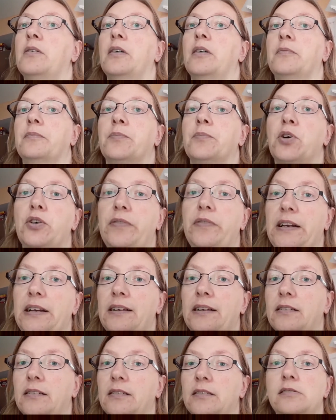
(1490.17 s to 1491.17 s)

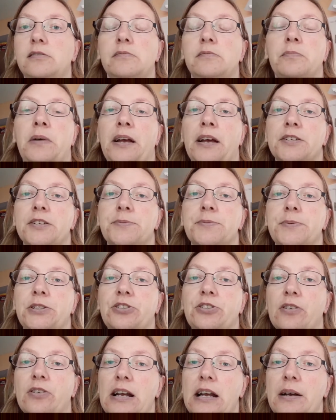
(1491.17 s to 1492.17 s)
moving my husband's
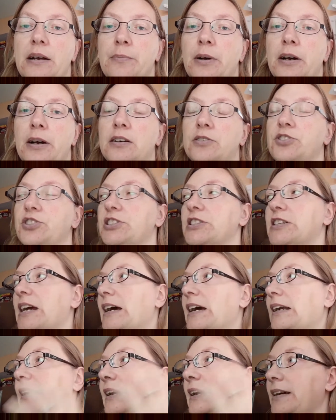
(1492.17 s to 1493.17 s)
grandma, just kind
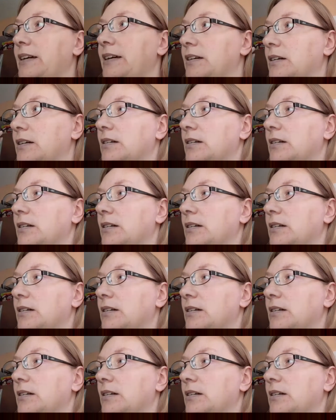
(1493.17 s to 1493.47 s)
of like